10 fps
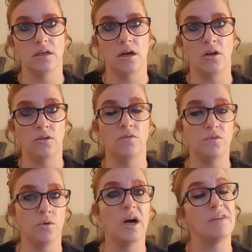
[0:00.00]
on the
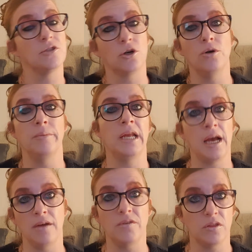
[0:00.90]
floor after coming
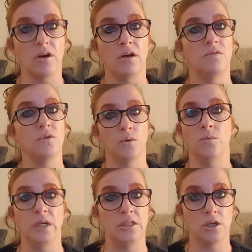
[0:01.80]
out of a third floor
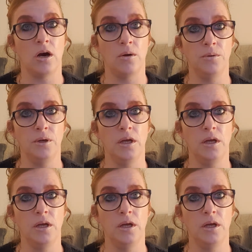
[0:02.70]
window.